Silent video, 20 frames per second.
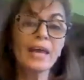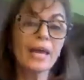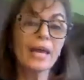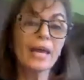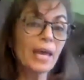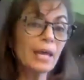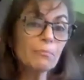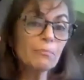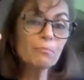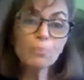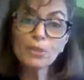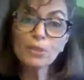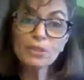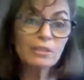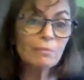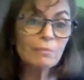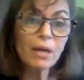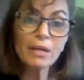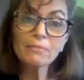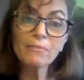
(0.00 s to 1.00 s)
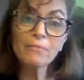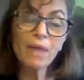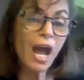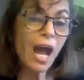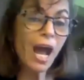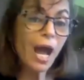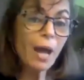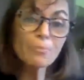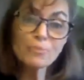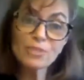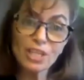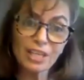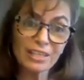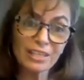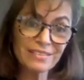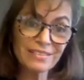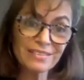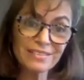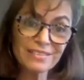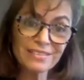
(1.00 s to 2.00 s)
and put them on
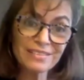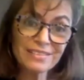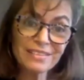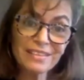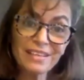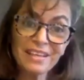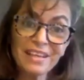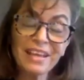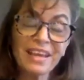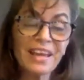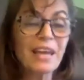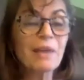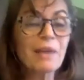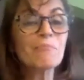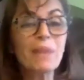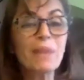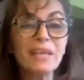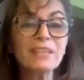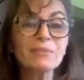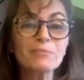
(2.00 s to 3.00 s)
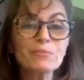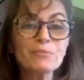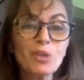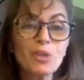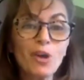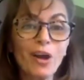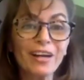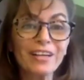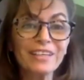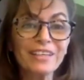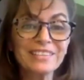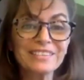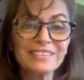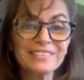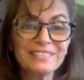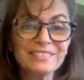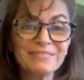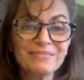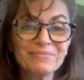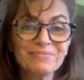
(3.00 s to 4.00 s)
objects and make them talk.
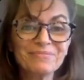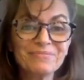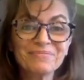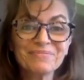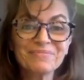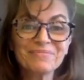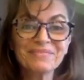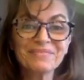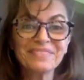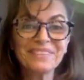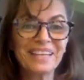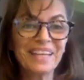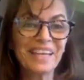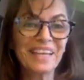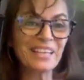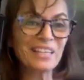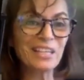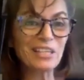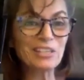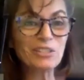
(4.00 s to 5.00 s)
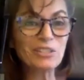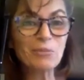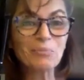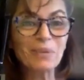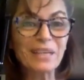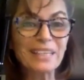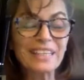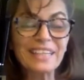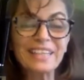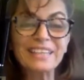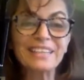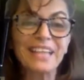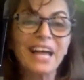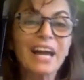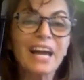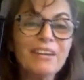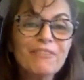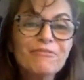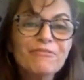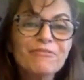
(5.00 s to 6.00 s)
And then you're bringing
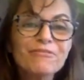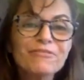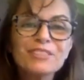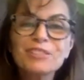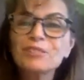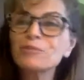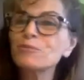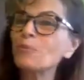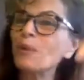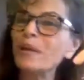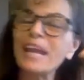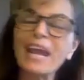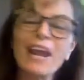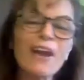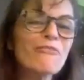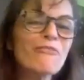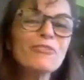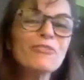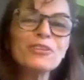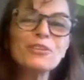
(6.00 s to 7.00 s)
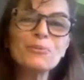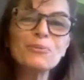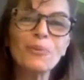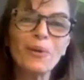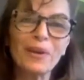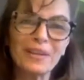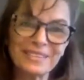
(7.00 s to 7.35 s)
life to whatever you want.